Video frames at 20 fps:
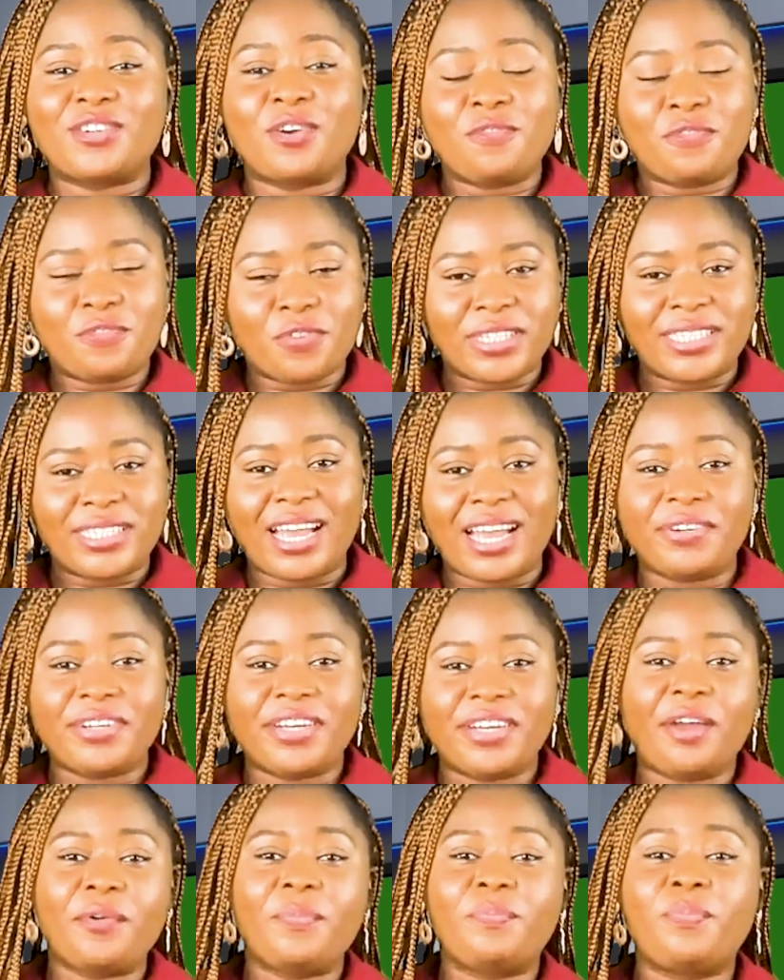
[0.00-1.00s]
on Frontier
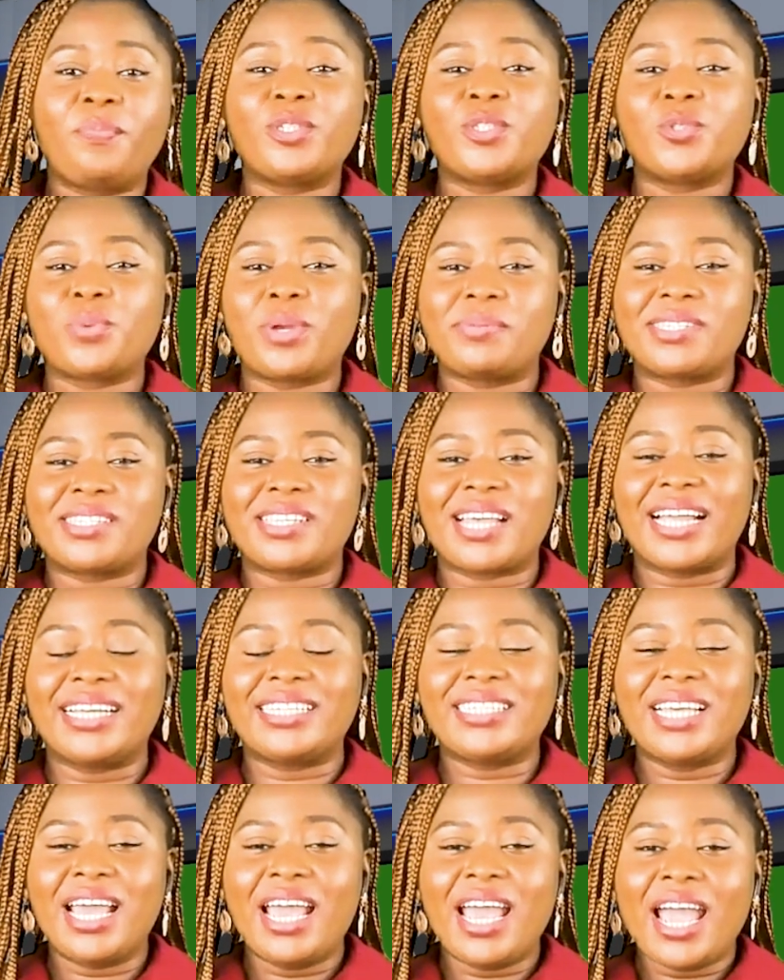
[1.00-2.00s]
Africa Reports
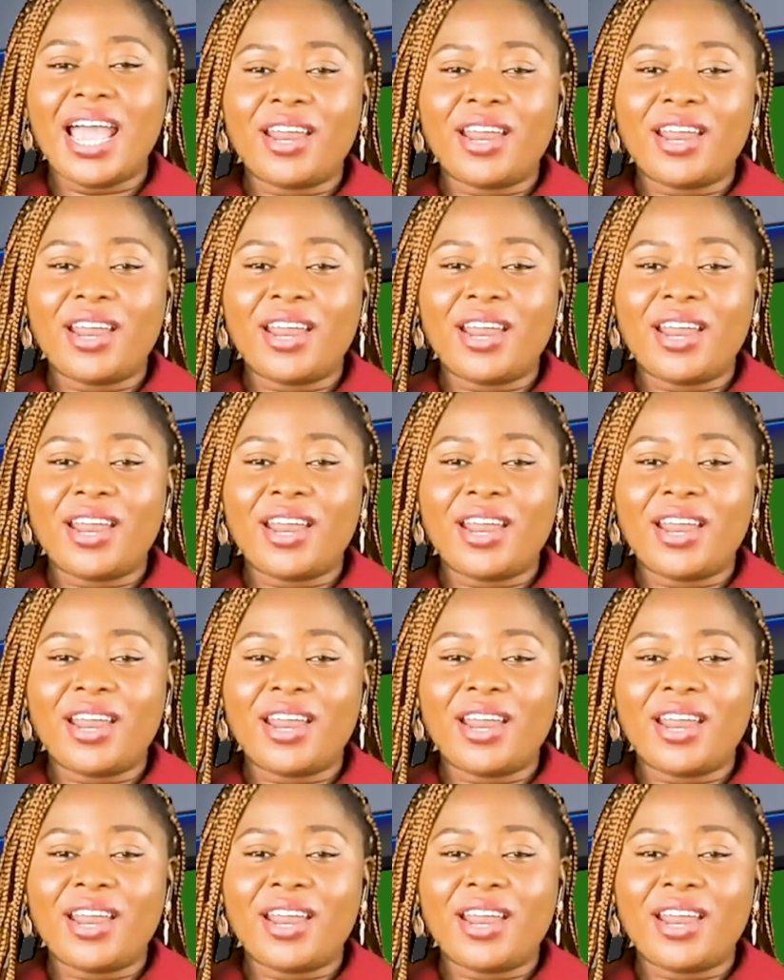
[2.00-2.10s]
website